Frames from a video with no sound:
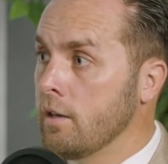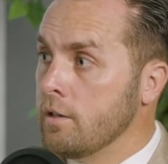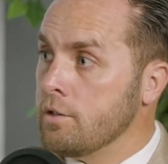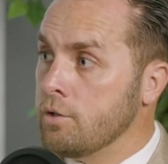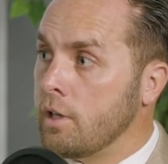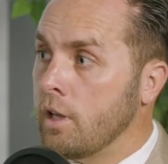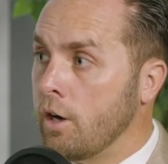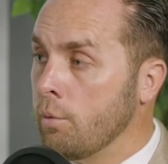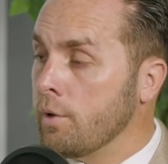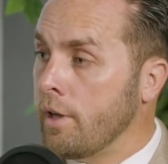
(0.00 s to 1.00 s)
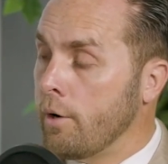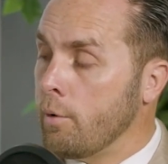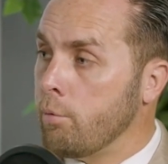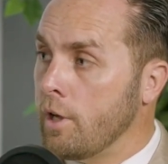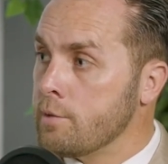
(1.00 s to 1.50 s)
to declare what their
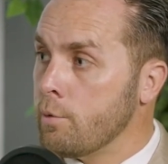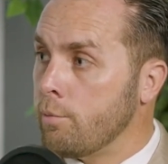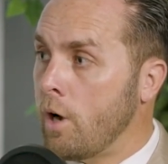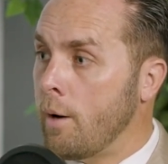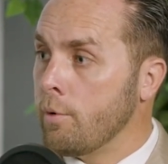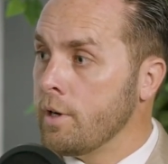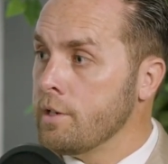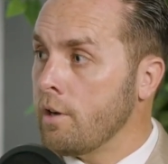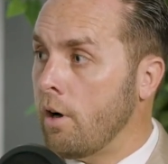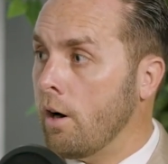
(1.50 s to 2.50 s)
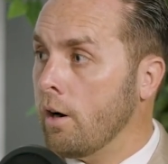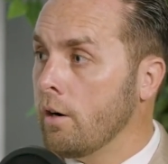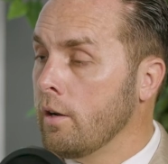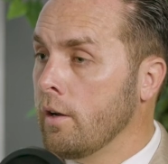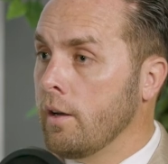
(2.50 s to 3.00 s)
replacement properties
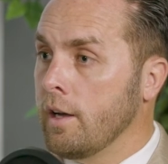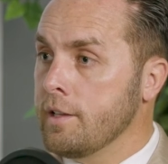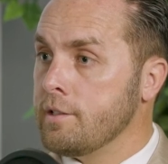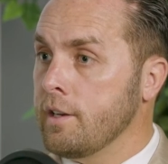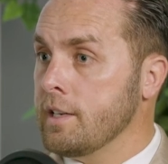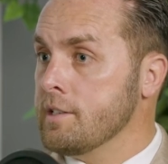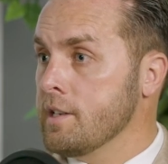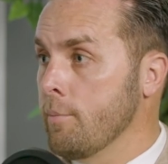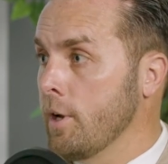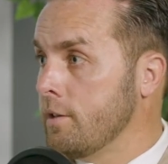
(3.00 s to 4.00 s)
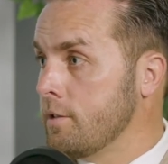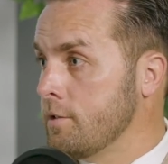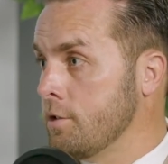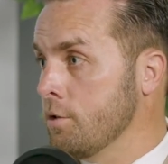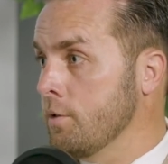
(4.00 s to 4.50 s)
are. It's an exhibit
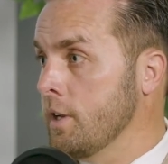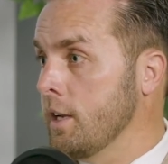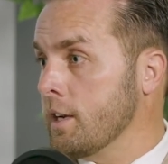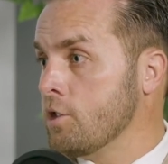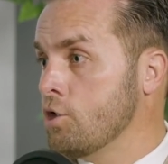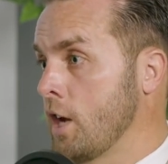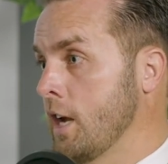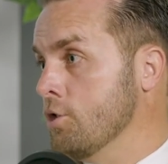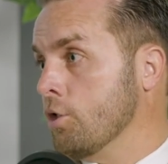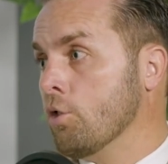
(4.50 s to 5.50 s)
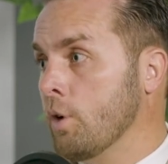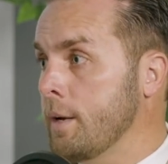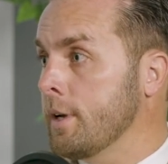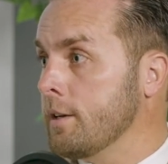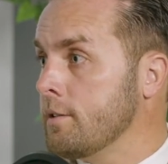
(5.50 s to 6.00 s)
to the exchange
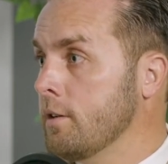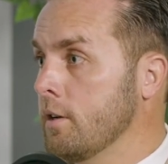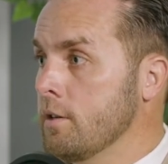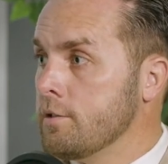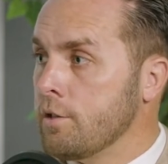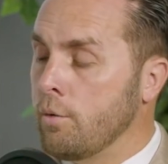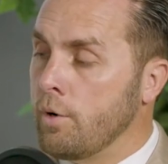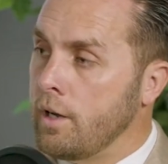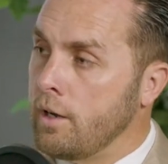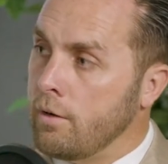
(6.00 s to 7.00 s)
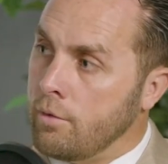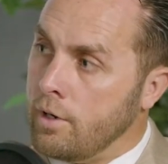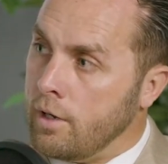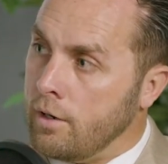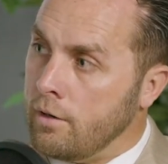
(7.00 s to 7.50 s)
agreement. So when
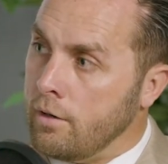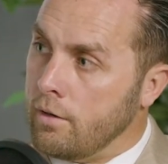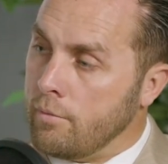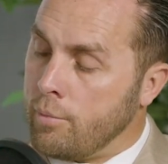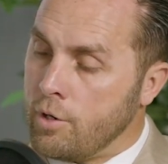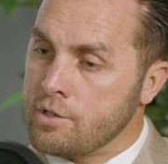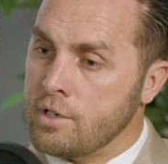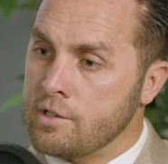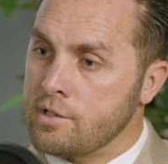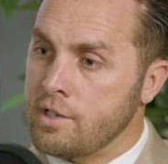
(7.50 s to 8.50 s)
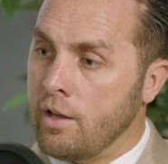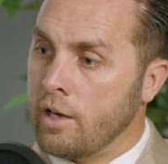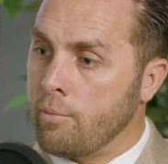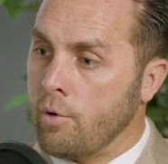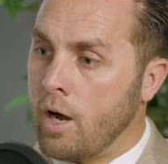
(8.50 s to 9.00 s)
a person is
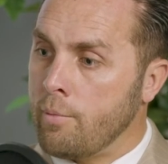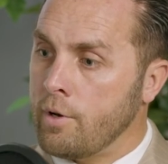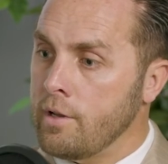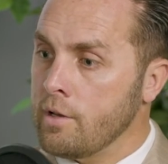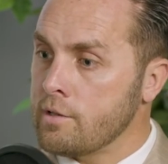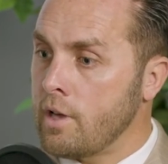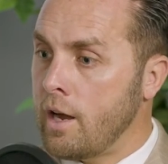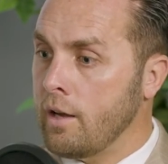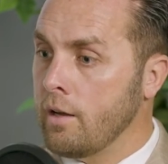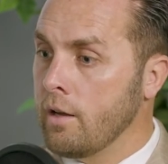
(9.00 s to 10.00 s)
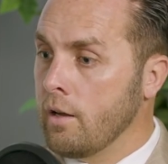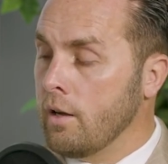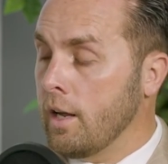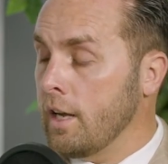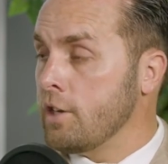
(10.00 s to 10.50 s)
selling a property, they'll sign
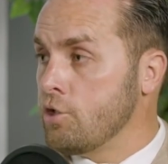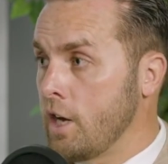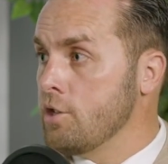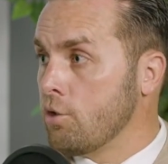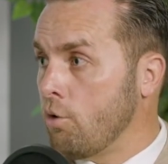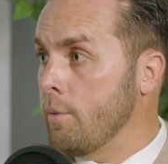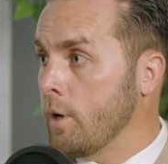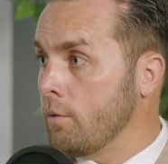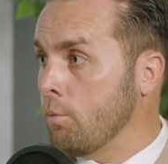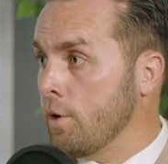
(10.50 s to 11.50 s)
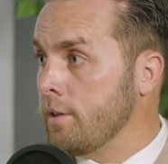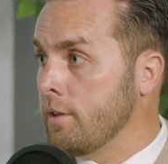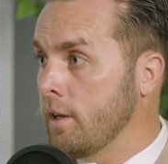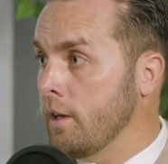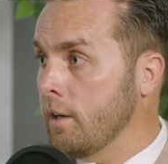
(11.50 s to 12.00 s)
an exchange agreement with
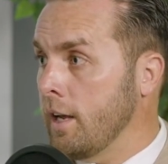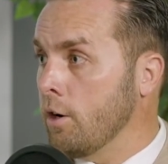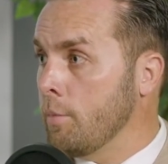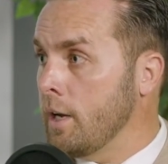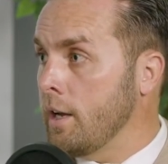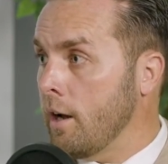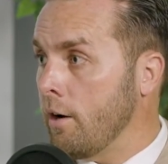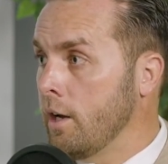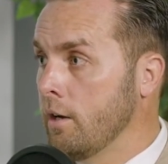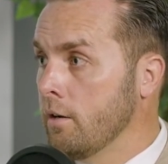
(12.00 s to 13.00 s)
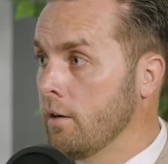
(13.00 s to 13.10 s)
the intermediary,